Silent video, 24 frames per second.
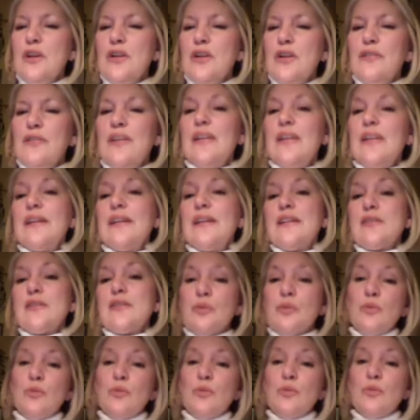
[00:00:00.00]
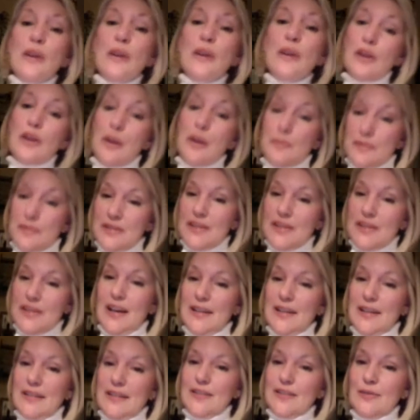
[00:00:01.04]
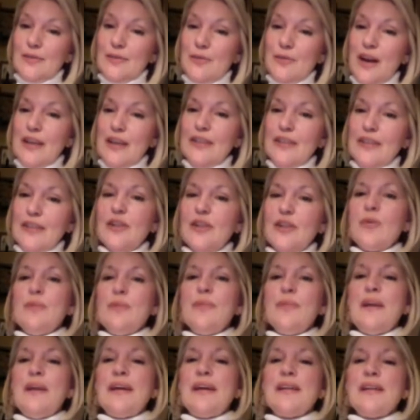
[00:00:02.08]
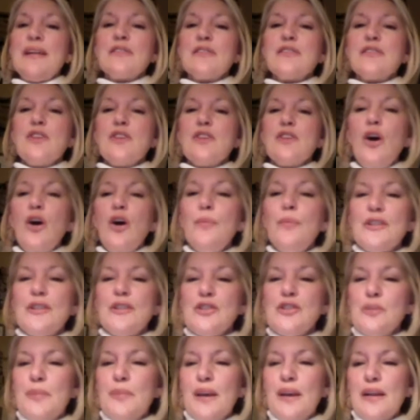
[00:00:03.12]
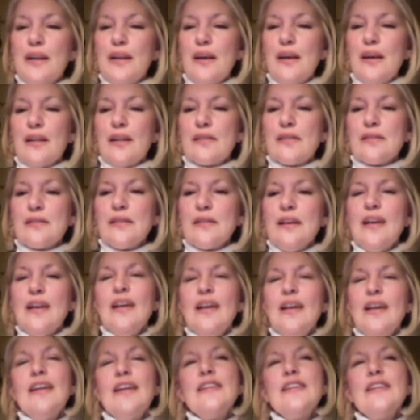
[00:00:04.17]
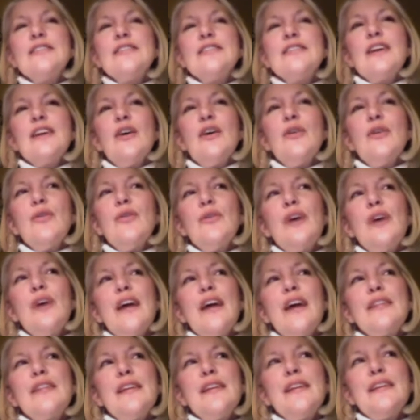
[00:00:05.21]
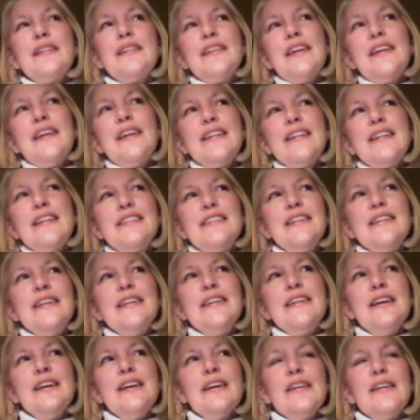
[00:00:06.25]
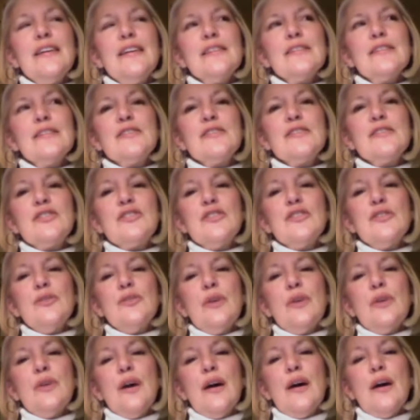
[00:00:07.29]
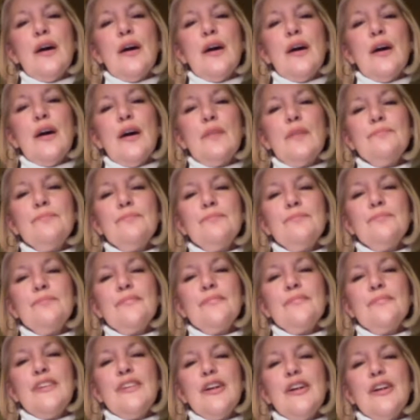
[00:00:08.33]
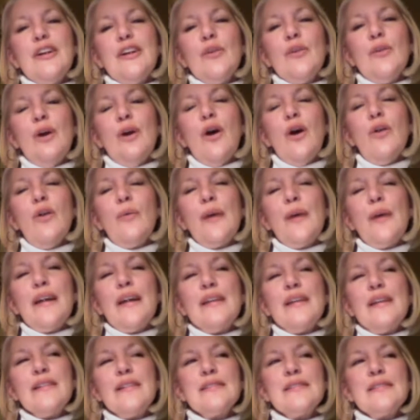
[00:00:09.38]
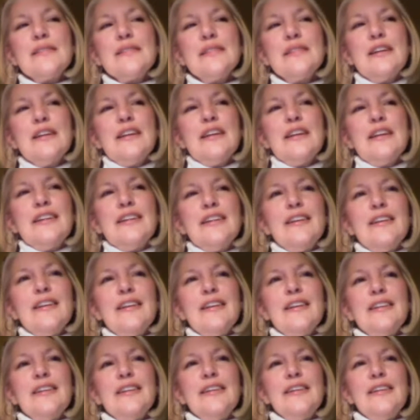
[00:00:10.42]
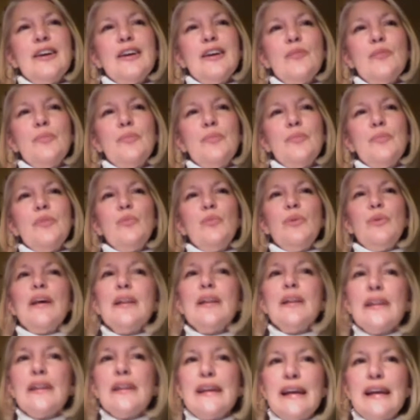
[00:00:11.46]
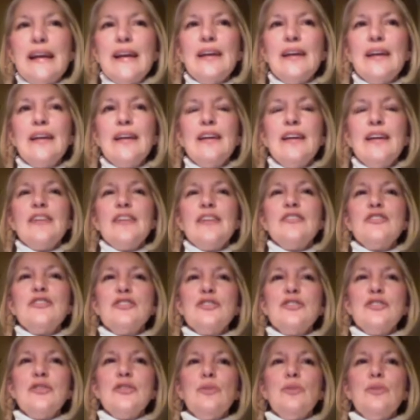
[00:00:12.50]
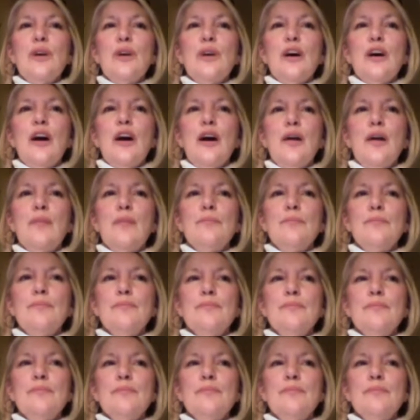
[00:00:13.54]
feelings when we're upset, right? We make it so much about us. So I think the idea is to, always, be willing to, and